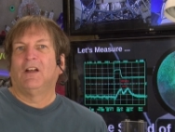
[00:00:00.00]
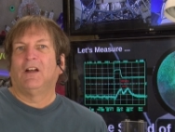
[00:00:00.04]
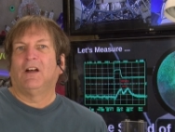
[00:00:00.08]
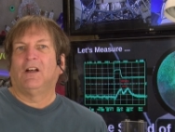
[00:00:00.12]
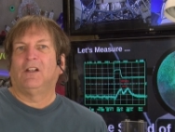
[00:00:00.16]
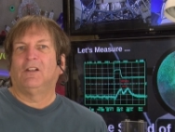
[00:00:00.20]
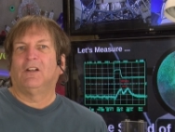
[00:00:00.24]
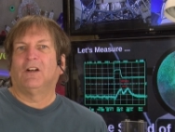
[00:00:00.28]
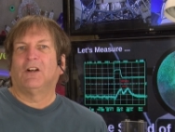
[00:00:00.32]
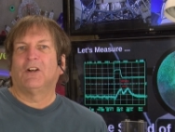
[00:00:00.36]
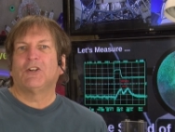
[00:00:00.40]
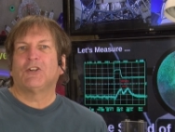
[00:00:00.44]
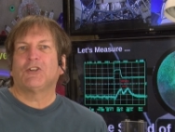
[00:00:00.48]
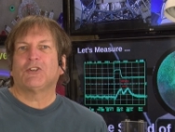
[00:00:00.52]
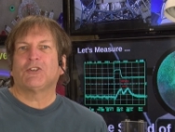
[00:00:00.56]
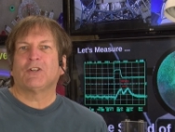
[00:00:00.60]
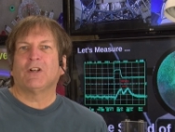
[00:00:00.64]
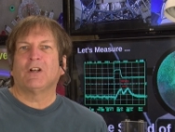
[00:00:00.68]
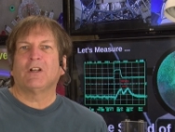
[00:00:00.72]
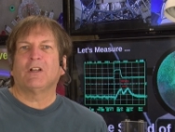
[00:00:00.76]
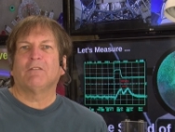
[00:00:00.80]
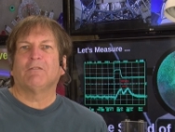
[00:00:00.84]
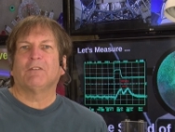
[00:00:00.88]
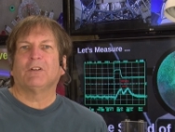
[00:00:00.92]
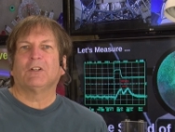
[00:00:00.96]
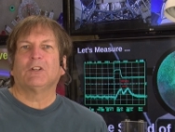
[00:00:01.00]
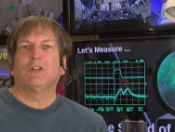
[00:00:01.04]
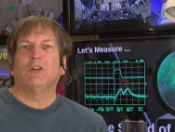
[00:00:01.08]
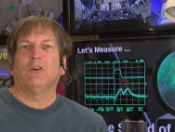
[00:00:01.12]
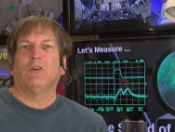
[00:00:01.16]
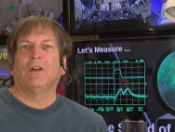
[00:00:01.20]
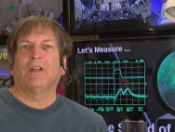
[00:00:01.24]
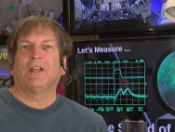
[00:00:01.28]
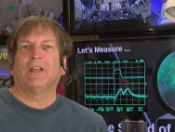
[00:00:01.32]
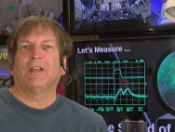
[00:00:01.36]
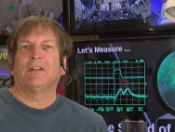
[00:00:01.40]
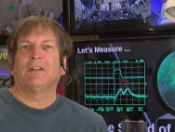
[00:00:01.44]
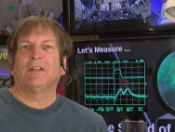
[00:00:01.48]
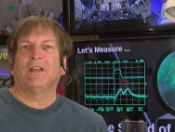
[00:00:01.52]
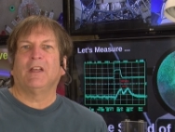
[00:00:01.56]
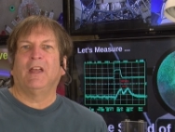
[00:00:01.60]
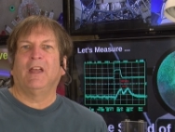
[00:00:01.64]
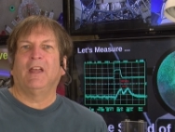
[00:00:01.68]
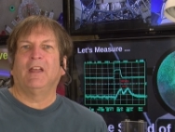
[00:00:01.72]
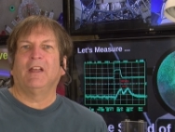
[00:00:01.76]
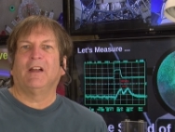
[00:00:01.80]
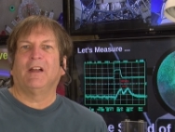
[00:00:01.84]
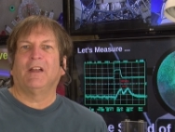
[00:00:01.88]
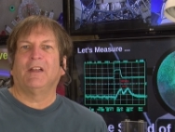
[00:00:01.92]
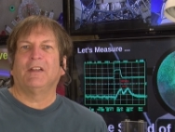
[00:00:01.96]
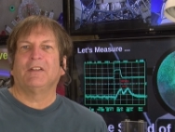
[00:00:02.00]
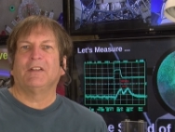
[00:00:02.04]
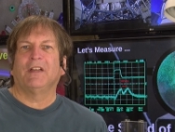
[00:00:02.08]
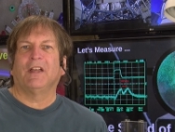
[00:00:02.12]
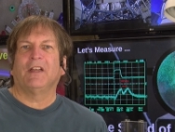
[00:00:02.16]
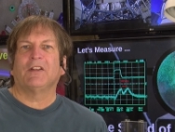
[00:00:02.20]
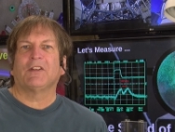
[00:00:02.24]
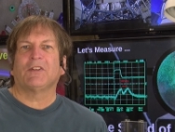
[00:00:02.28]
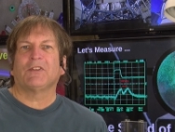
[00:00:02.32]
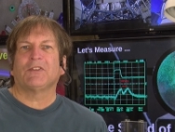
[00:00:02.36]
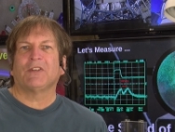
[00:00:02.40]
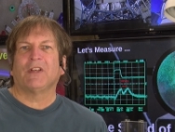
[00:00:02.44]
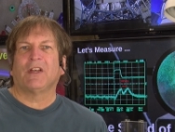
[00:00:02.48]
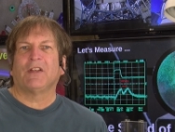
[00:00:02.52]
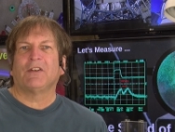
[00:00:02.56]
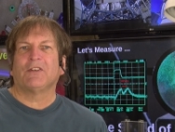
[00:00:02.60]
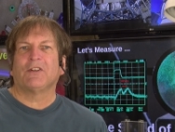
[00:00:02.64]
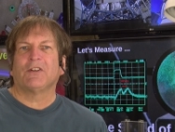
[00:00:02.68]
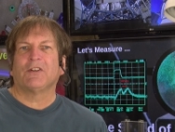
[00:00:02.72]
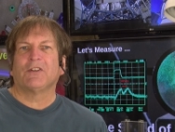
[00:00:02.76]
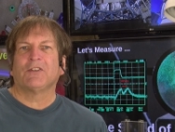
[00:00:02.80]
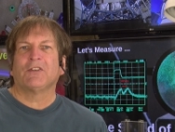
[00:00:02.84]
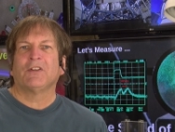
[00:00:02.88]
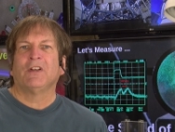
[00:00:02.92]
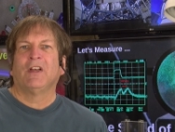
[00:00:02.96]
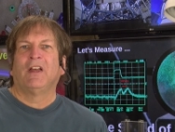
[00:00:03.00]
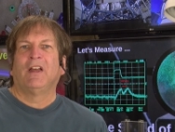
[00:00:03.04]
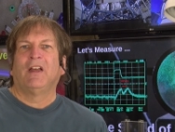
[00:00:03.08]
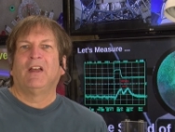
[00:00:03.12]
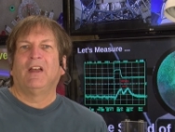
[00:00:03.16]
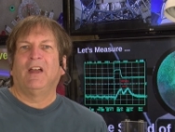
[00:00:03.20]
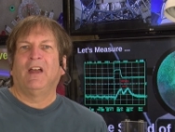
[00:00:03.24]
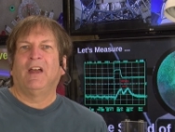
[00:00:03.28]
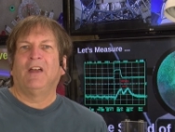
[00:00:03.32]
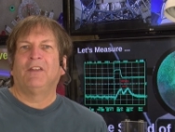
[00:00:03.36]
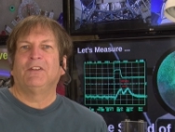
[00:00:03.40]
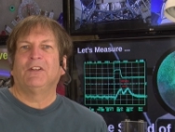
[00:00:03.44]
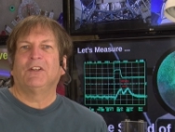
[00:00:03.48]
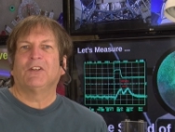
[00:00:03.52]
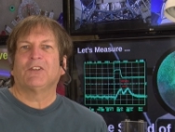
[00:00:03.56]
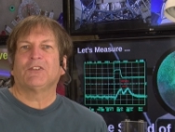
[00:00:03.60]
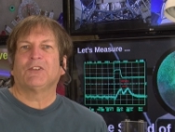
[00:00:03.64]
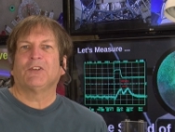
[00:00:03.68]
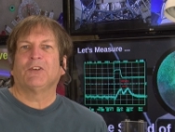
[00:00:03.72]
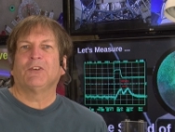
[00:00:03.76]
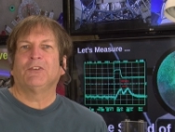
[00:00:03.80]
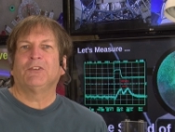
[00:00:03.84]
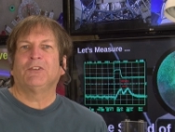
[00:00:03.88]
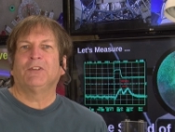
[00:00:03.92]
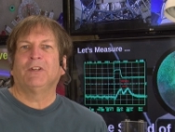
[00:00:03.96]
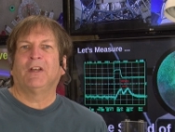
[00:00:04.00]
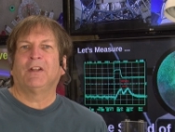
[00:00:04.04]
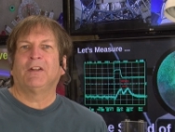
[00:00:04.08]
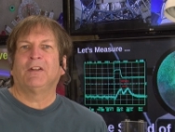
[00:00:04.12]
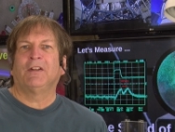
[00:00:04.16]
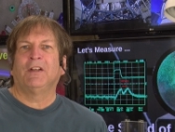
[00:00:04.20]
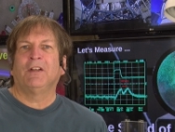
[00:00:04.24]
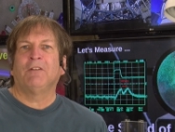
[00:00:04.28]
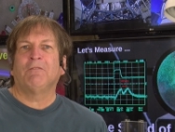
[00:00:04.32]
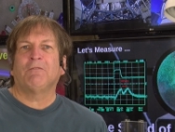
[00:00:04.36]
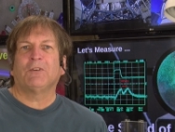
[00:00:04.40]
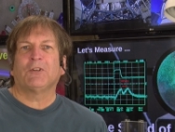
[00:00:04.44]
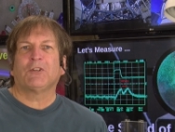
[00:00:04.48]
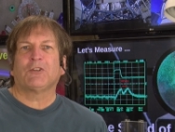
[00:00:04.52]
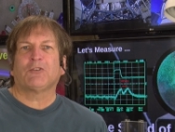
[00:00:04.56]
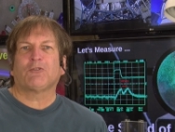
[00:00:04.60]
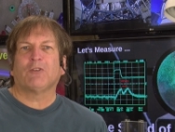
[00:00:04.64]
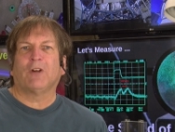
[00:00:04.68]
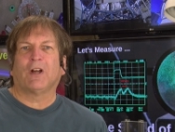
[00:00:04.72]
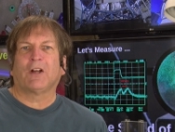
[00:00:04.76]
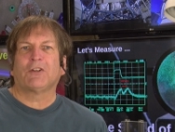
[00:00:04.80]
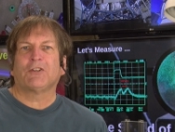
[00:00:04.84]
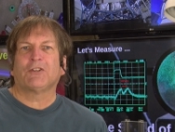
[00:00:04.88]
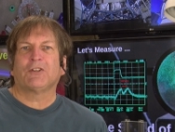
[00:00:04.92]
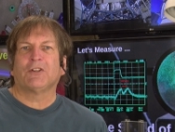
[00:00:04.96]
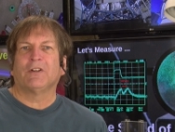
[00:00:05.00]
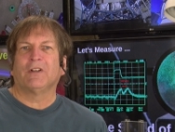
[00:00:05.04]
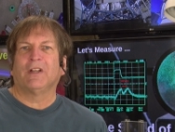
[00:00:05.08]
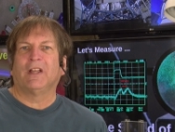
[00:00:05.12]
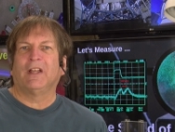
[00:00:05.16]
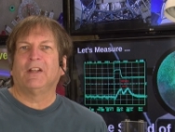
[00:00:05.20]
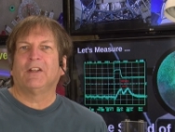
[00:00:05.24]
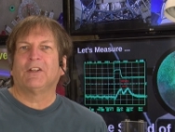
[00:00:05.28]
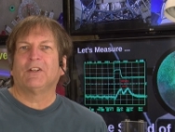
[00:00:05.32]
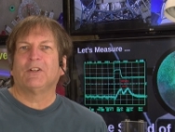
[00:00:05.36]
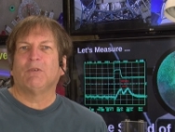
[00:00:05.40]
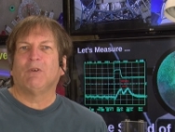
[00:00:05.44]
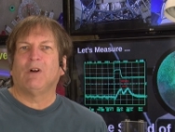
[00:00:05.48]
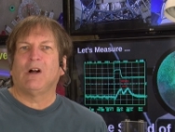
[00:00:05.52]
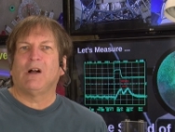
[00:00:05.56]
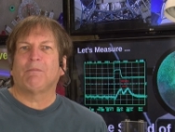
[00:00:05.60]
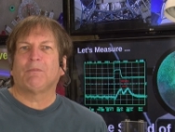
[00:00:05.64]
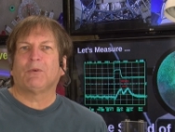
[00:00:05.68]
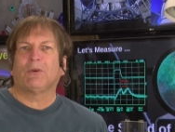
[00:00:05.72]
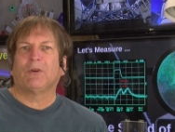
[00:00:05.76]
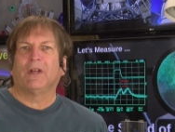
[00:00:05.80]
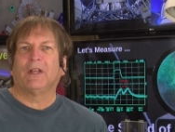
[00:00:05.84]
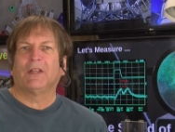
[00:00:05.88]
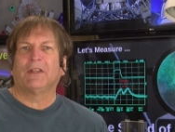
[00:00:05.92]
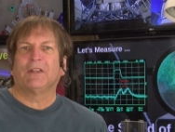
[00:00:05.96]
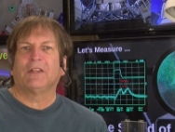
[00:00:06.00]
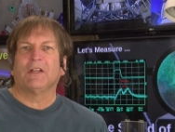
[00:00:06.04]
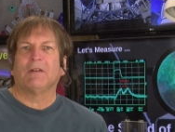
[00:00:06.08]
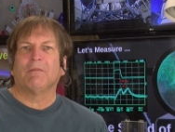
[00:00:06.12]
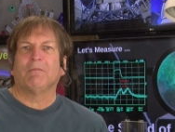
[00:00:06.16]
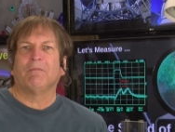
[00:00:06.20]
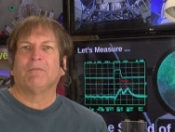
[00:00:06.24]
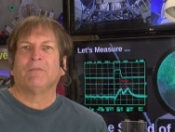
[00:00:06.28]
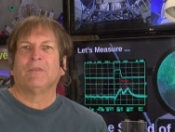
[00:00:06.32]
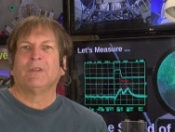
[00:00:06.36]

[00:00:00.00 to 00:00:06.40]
a large chunk of it going into AI data centers and the associated infrastructure needed to operate them.